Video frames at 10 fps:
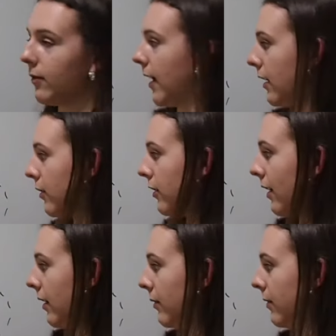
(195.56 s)
advantage
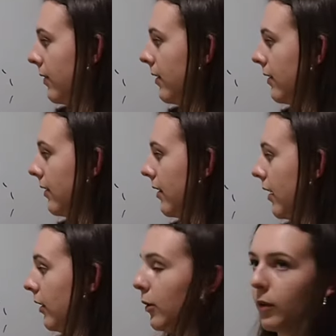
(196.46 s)
of
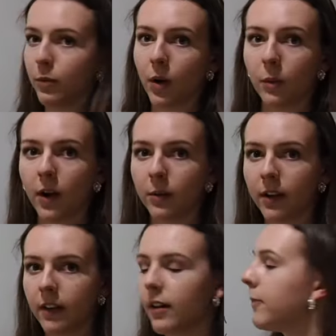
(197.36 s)
a leeward runway
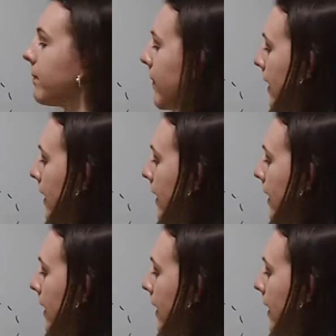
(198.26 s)
right there,